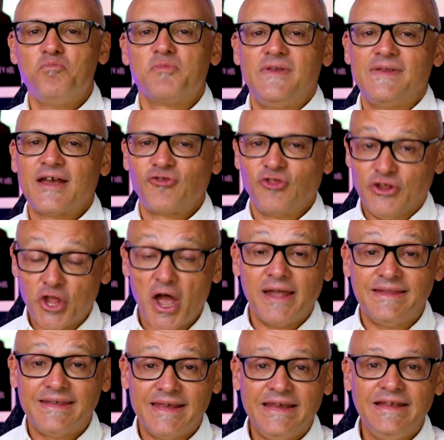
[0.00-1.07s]
He's actually
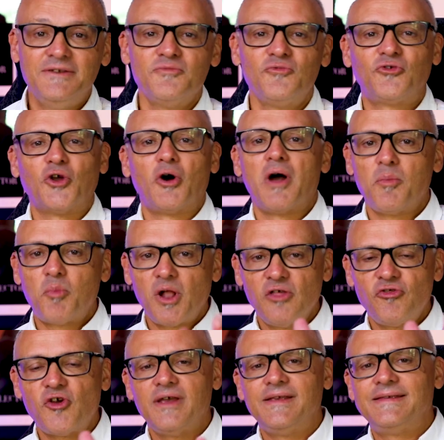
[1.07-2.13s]
19, so I
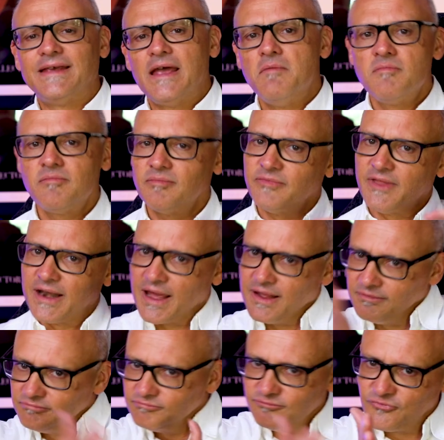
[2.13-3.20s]
apologize, Sem, that
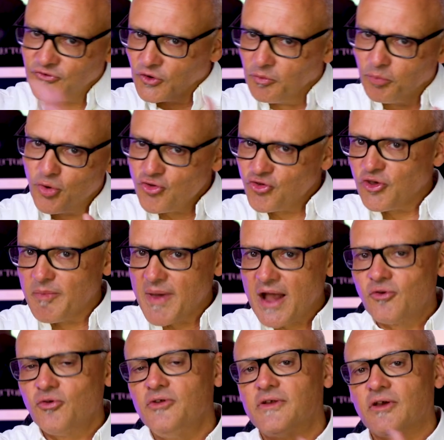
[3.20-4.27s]
I sort of pushed you
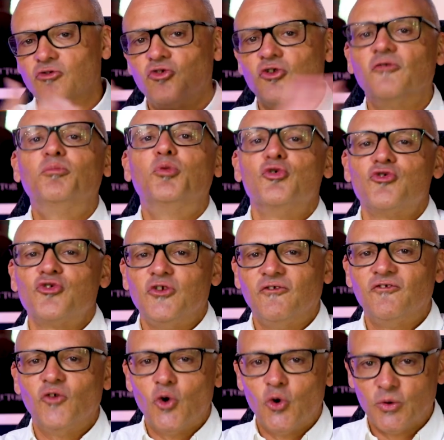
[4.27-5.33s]
backwards. I should have pushed you
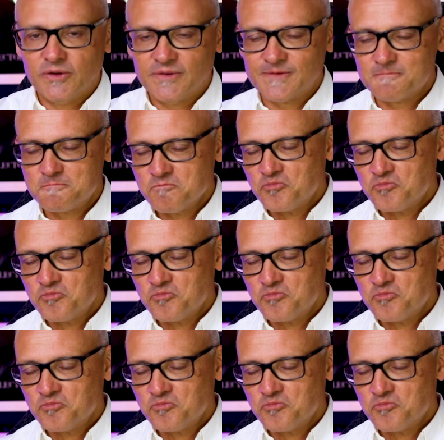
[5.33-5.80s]
forwards.